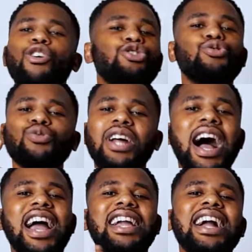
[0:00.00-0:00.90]
Or should
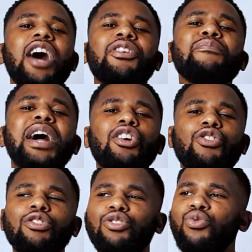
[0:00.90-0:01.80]
I carry my
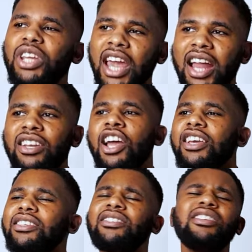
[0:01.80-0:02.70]
cross to the comprehend
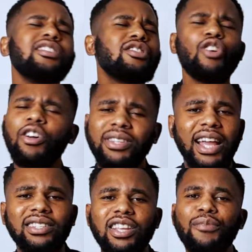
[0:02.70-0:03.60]
is this God
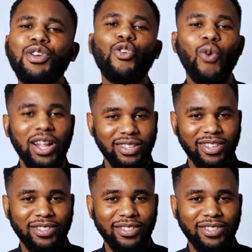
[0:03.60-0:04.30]
testing me or what?